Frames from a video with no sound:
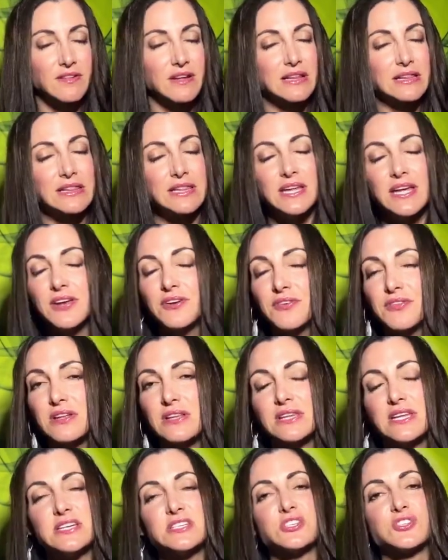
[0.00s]
the cleaner the
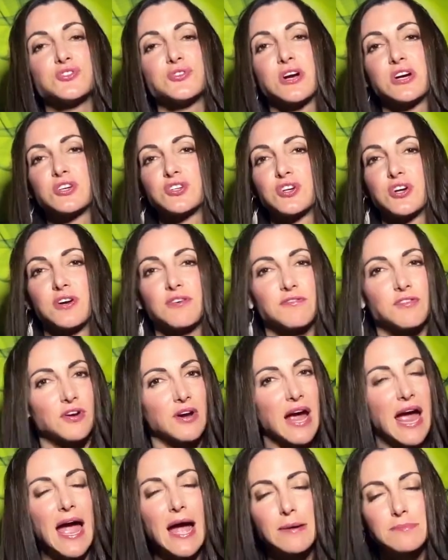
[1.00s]
lease structure, if
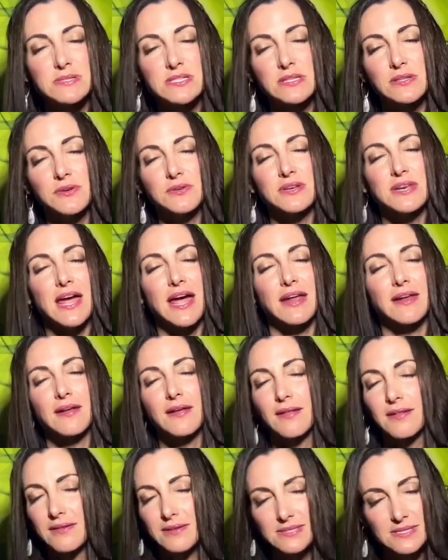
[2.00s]
your absolute net,
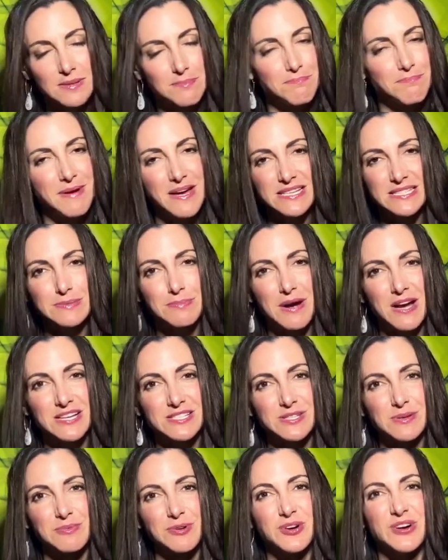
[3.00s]
that's the best
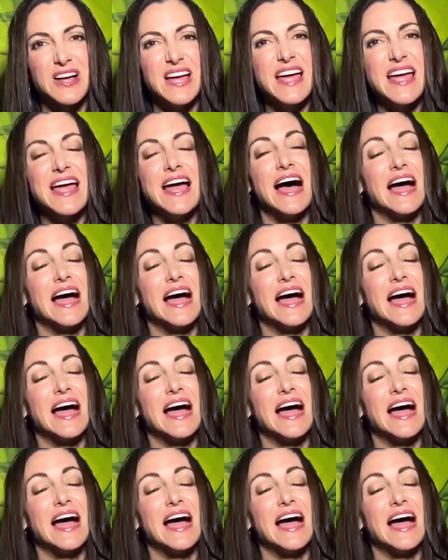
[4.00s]
possible,